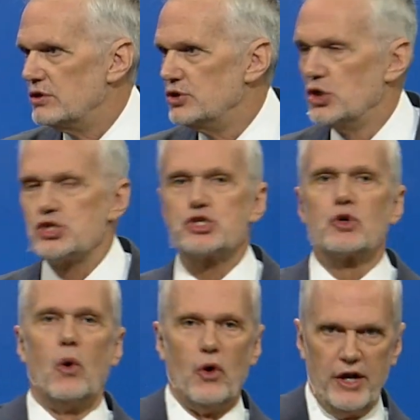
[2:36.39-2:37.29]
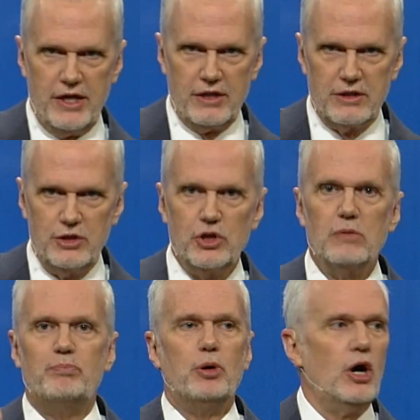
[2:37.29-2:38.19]
your story, your
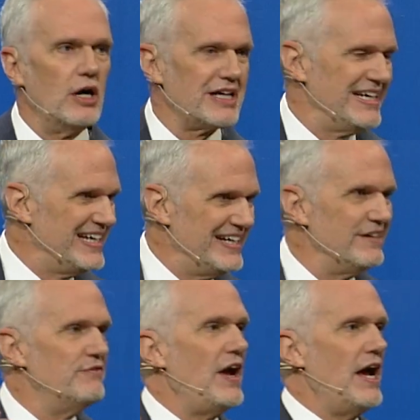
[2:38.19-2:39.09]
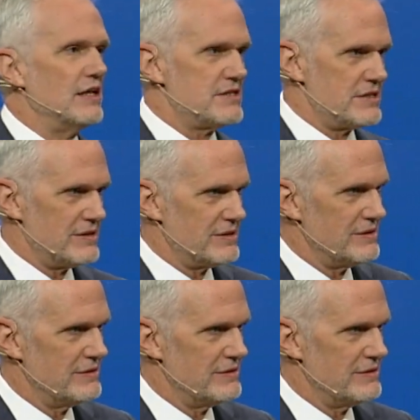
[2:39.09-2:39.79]
book, in advance.